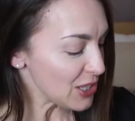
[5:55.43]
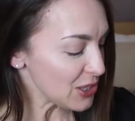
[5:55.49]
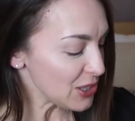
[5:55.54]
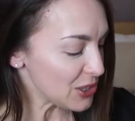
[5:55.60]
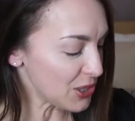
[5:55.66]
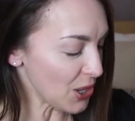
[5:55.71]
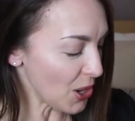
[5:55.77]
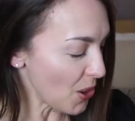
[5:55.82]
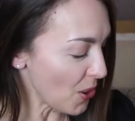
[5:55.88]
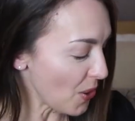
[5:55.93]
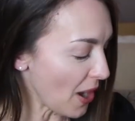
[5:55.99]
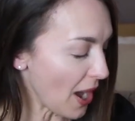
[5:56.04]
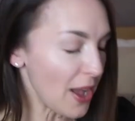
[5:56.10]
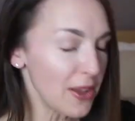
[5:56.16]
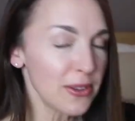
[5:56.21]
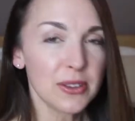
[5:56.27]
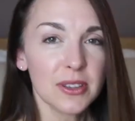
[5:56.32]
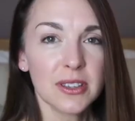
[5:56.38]
So,
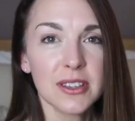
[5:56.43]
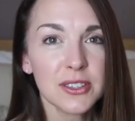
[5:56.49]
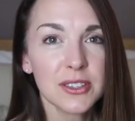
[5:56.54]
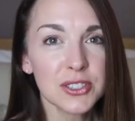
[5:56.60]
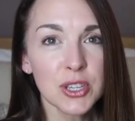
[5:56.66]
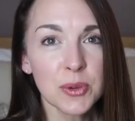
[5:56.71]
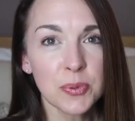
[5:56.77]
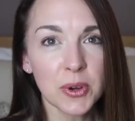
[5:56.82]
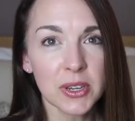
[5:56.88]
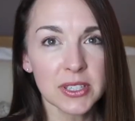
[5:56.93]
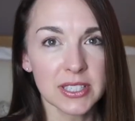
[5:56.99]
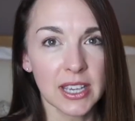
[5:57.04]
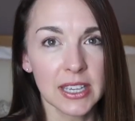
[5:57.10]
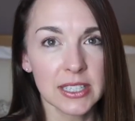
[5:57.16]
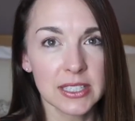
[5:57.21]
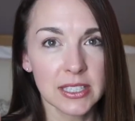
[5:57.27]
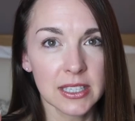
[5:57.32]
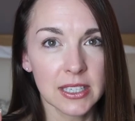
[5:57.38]
super
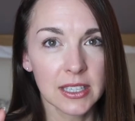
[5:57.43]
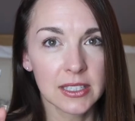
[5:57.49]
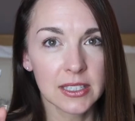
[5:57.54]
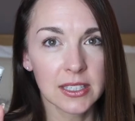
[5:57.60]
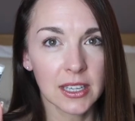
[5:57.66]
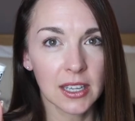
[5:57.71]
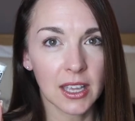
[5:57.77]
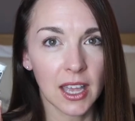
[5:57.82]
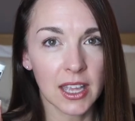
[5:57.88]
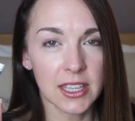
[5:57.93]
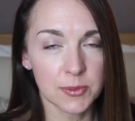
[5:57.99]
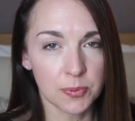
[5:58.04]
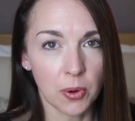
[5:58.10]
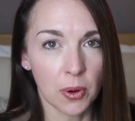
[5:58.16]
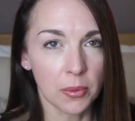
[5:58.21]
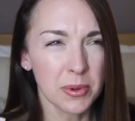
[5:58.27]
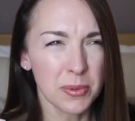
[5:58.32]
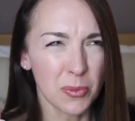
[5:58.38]
excited. It's
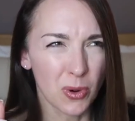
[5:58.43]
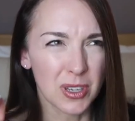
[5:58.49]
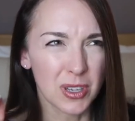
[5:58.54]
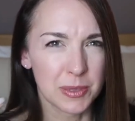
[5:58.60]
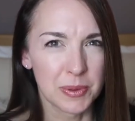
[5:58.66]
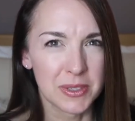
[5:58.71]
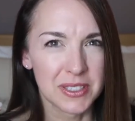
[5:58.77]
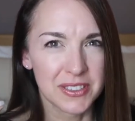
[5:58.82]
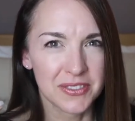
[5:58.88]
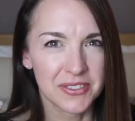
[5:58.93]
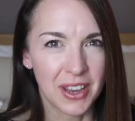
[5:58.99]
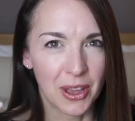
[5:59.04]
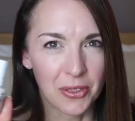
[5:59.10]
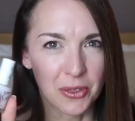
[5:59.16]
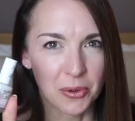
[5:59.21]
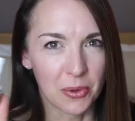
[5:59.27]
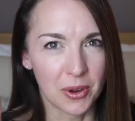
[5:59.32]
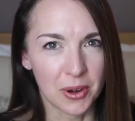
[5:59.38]
probably more expensive
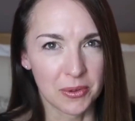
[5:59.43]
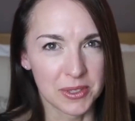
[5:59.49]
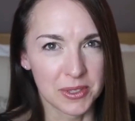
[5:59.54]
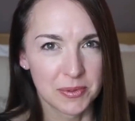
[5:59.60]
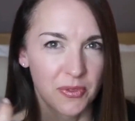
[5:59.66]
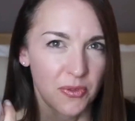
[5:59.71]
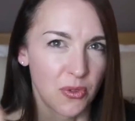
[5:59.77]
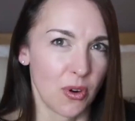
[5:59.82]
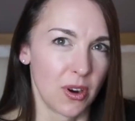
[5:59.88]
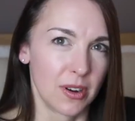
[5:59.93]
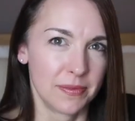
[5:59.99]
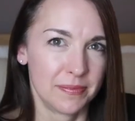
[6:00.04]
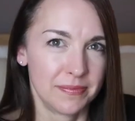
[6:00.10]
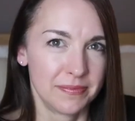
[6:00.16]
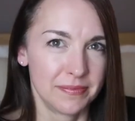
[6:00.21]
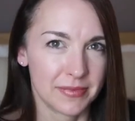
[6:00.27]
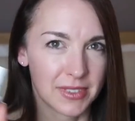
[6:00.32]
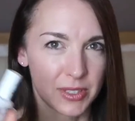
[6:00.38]
now than what it was before.
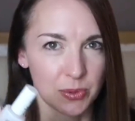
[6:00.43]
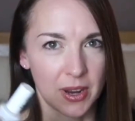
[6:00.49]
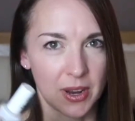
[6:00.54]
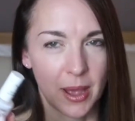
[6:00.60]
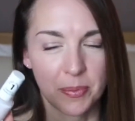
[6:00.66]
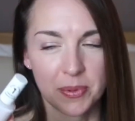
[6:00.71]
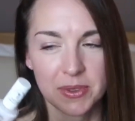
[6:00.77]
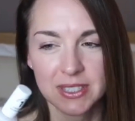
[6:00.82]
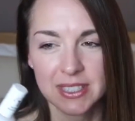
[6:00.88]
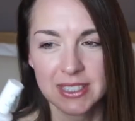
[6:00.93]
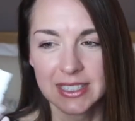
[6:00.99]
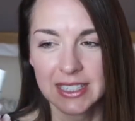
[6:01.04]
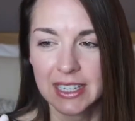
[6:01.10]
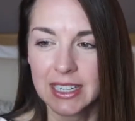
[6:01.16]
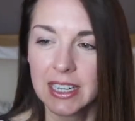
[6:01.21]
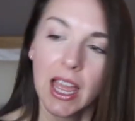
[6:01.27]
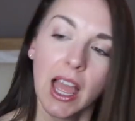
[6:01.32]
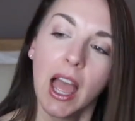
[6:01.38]
That's what happens, isn't
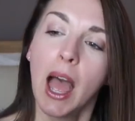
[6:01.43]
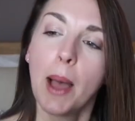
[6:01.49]
it?